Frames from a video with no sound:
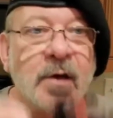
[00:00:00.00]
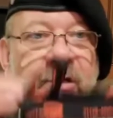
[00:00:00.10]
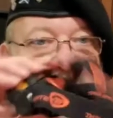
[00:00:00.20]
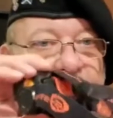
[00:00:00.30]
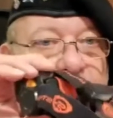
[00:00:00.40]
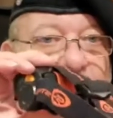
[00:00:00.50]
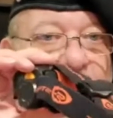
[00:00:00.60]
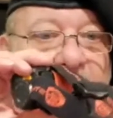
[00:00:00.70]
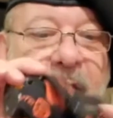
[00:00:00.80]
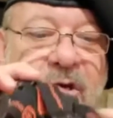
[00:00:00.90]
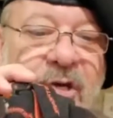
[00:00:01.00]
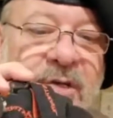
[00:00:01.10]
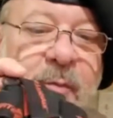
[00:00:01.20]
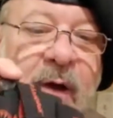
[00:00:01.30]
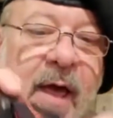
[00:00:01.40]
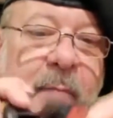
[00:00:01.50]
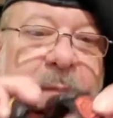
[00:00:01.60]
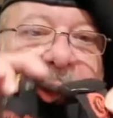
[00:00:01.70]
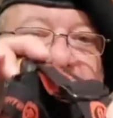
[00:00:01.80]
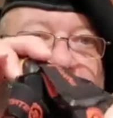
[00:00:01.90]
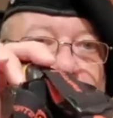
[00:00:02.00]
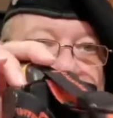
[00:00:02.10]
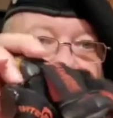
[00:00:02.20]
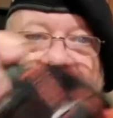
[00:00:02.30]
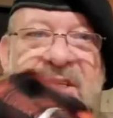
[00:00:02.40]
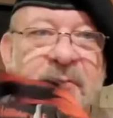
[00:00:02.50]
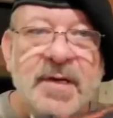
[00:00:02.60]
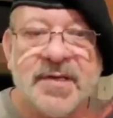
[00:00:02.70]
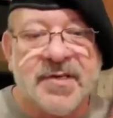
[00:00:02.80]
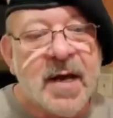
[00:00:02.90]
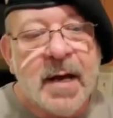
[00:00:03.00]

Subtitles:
Super great adjustable headbands, quick adjustments.